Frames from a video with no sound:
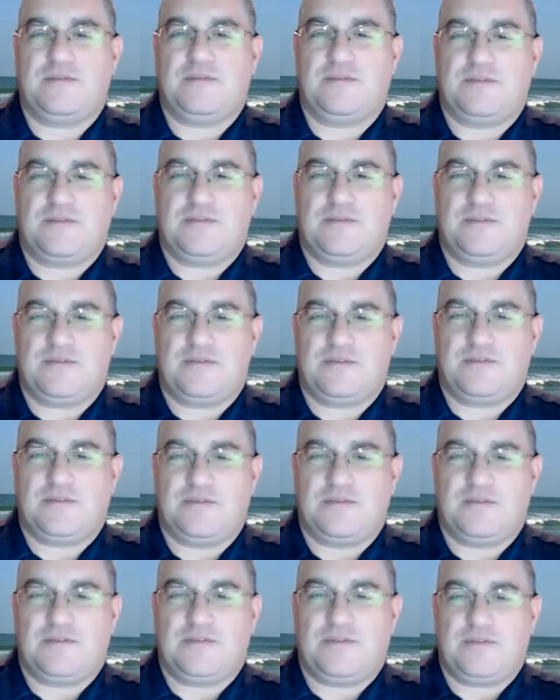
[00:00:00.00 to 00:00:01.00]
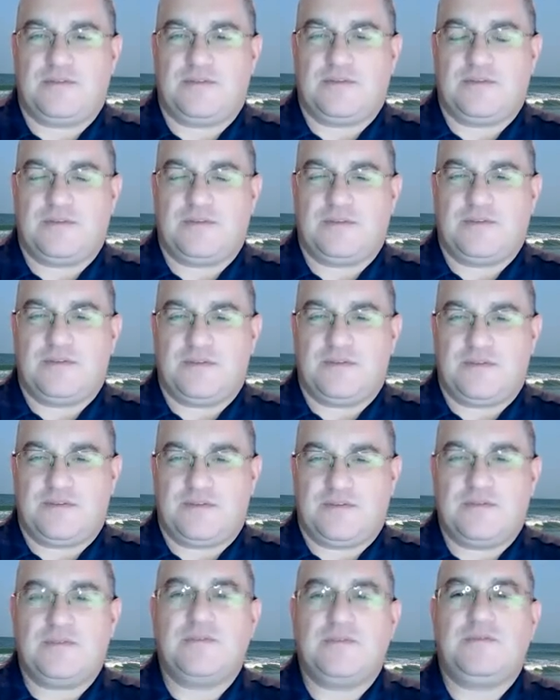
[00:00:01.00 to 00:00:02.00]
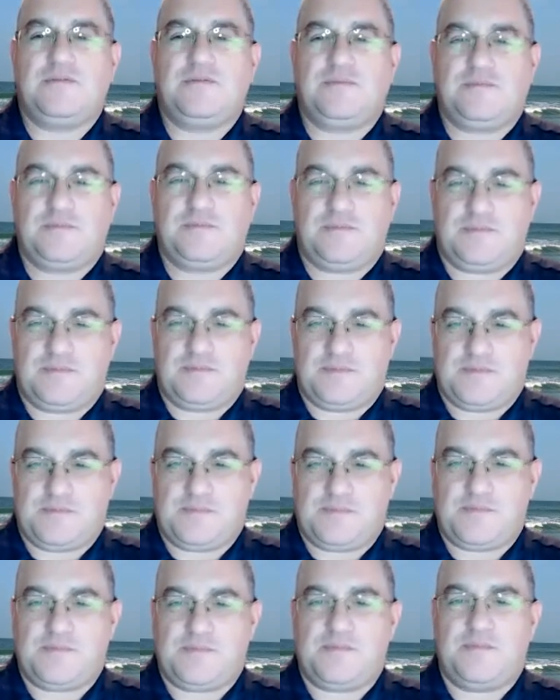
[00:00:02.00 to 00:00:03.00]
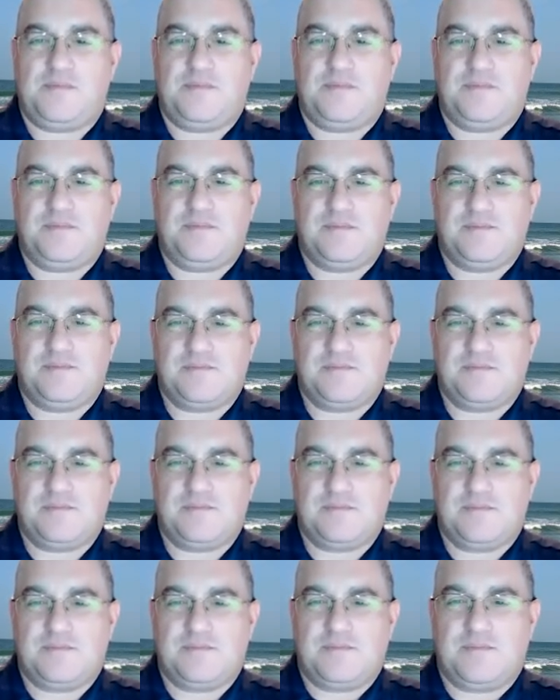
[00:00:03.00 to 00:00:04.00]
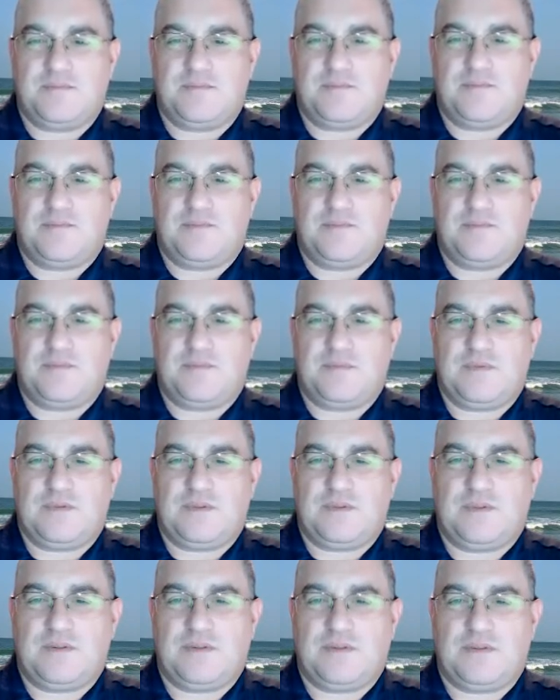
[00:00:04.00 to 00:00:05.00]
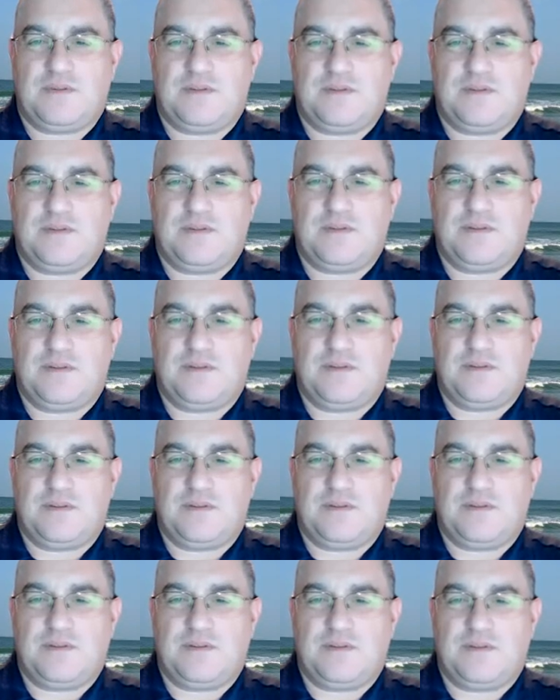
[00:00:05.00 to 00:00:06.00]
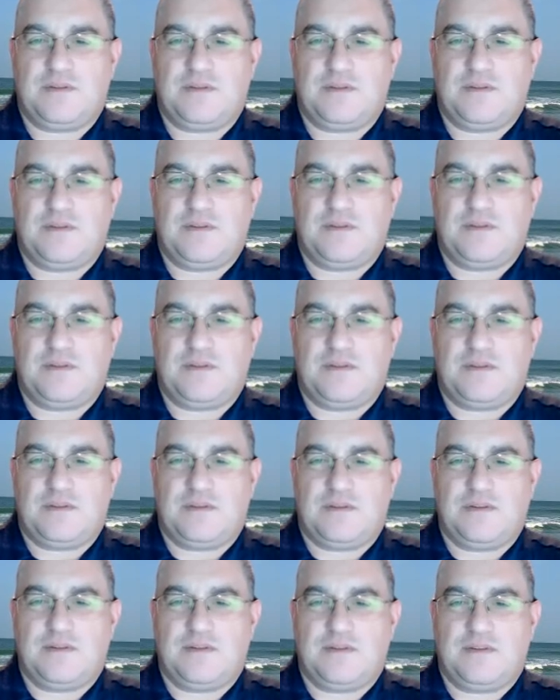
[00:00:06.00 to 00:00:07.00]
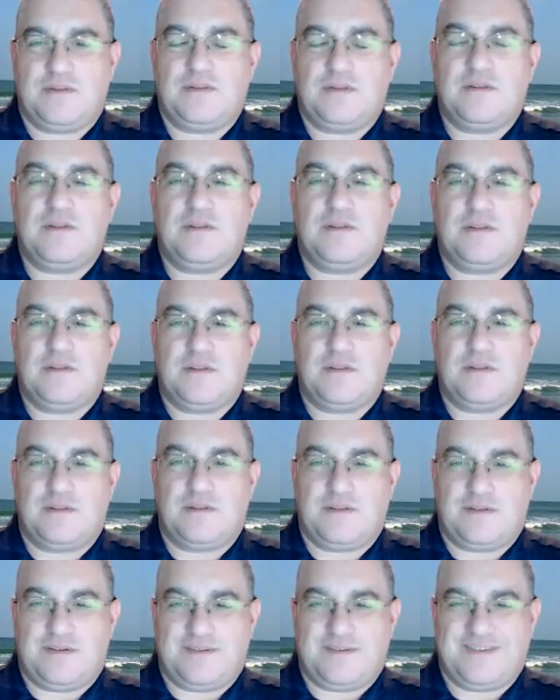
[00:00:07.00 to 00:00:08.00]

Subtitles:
(silent)